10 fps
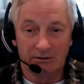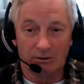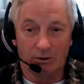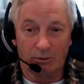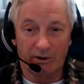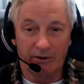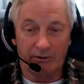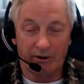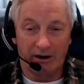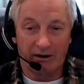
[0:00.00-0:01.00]
or
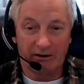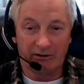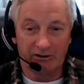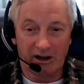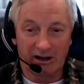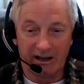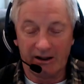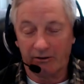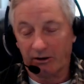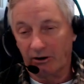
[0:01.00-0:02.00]
exactly how
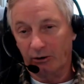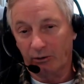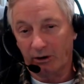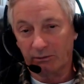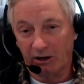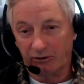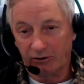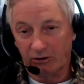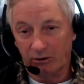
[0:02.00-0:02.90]
they're going to do it, I'm not sure.